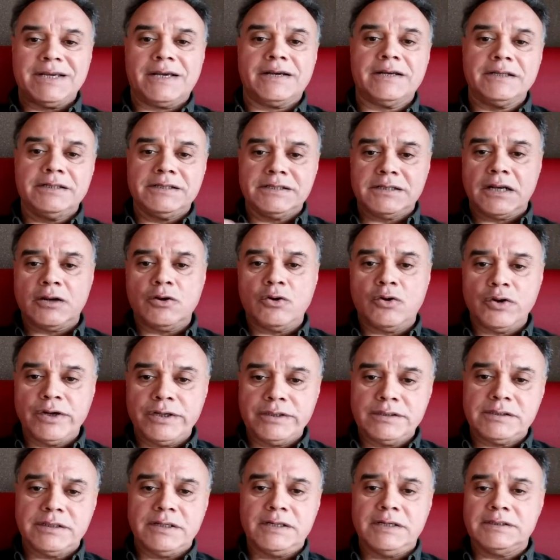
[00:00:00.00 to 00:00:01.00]
The
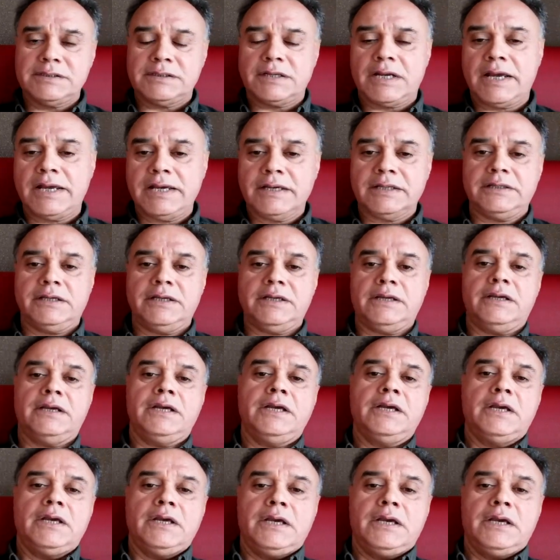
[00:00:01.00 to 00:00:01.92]
crystalloids is like the